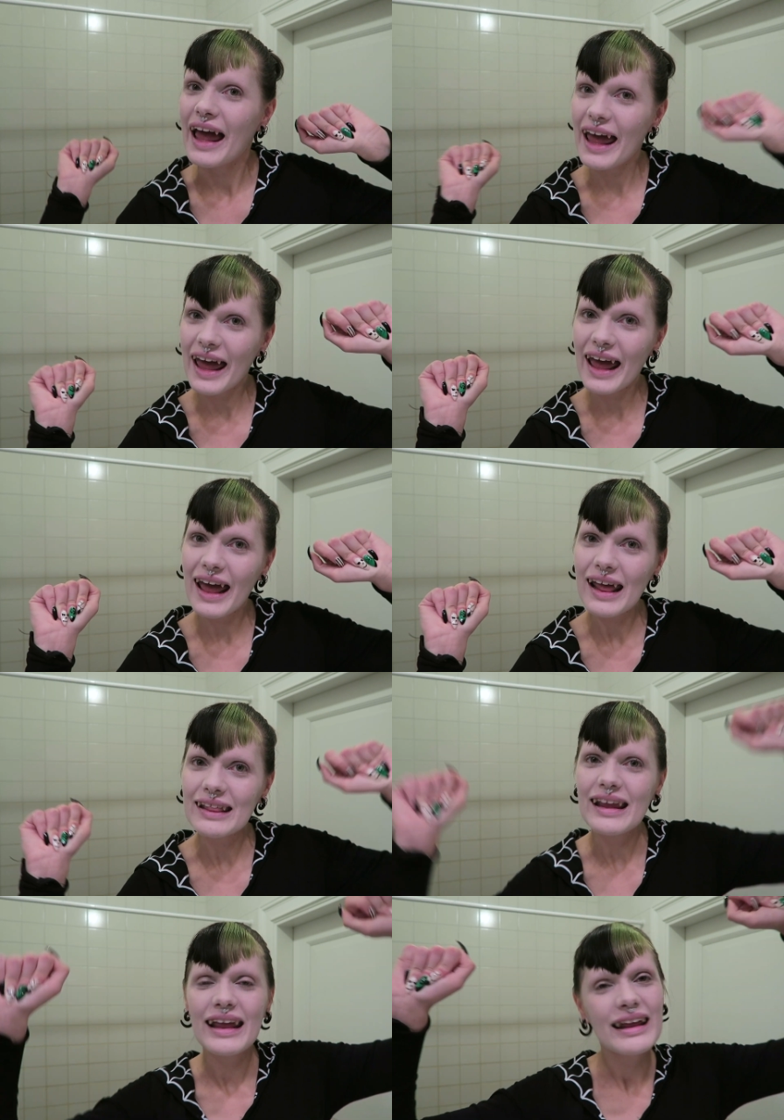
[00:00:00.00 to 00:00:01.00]

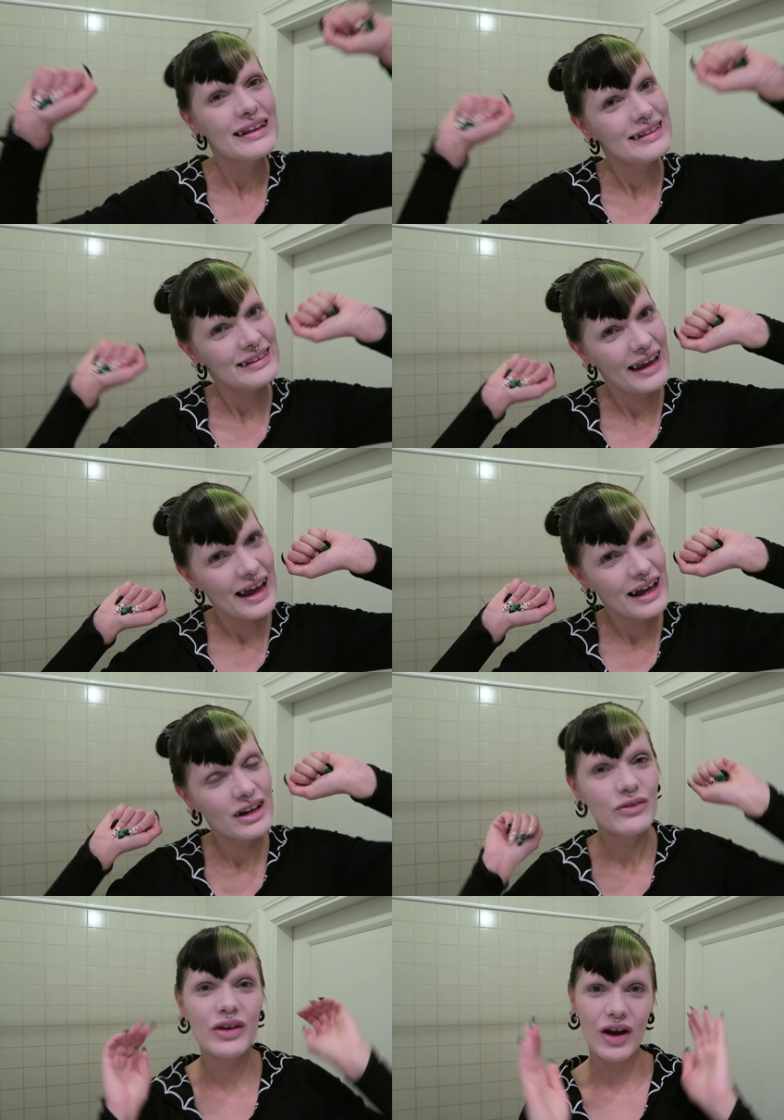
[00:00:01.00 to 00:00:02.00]
and
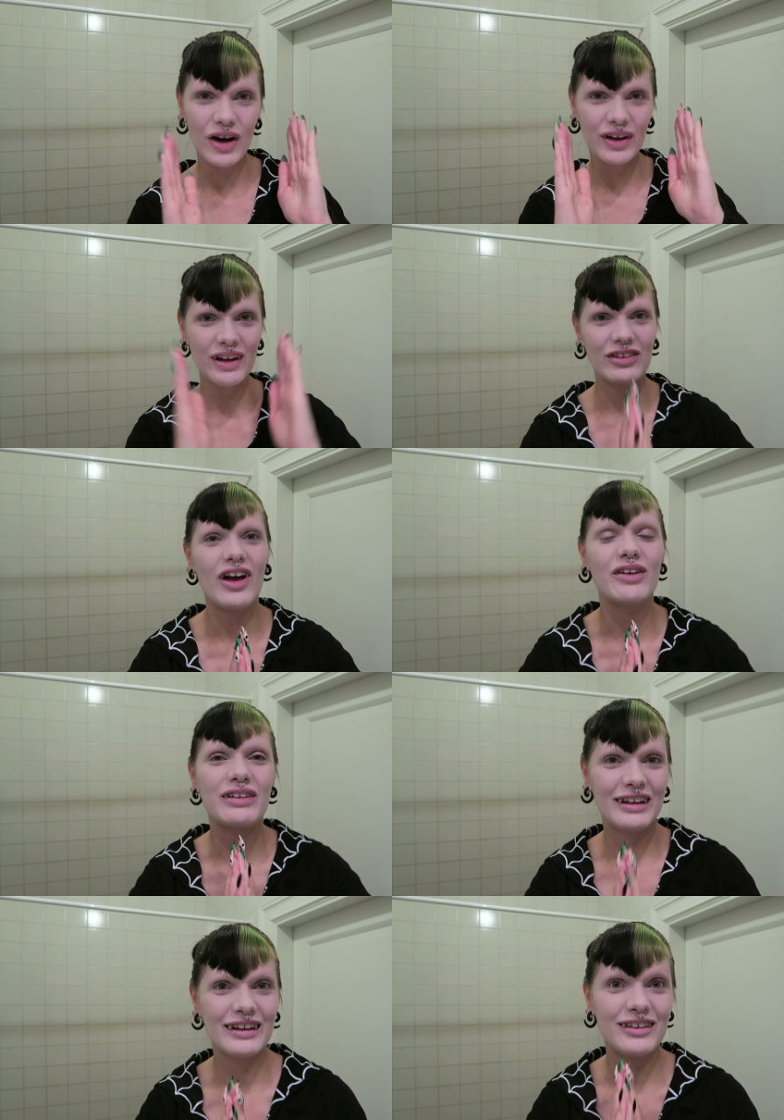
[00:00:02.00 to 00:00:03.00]
then we are gonna start
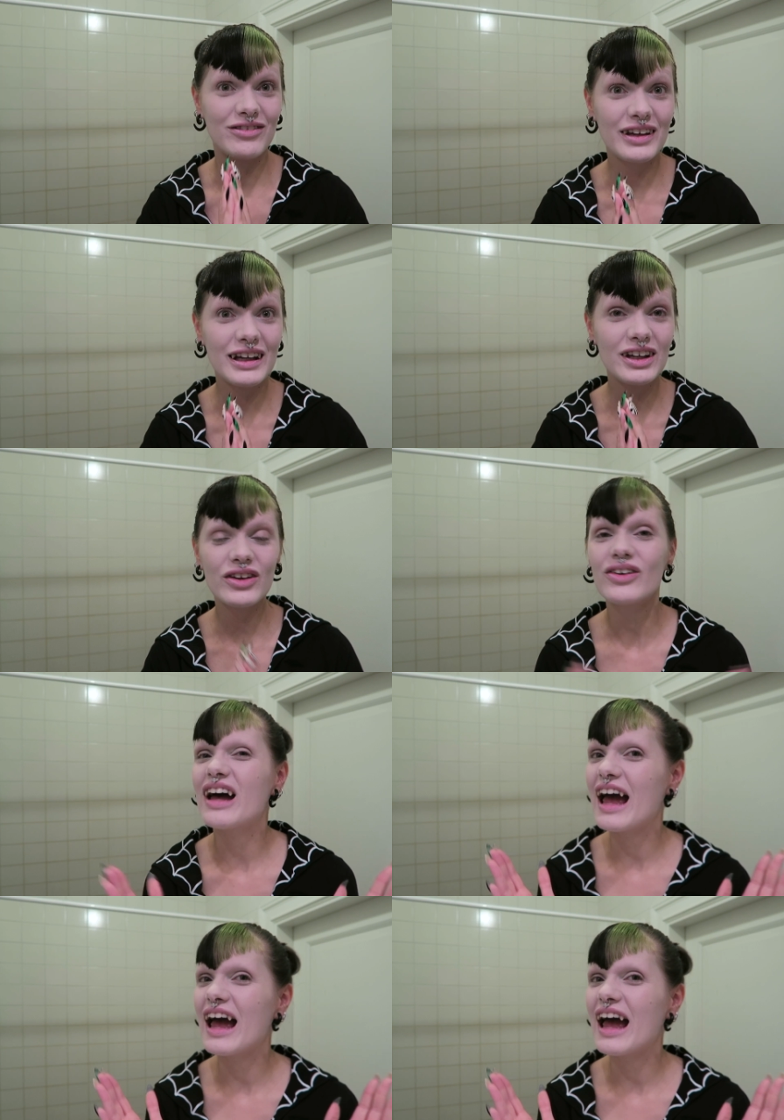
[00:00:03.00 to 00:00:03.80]
with this video.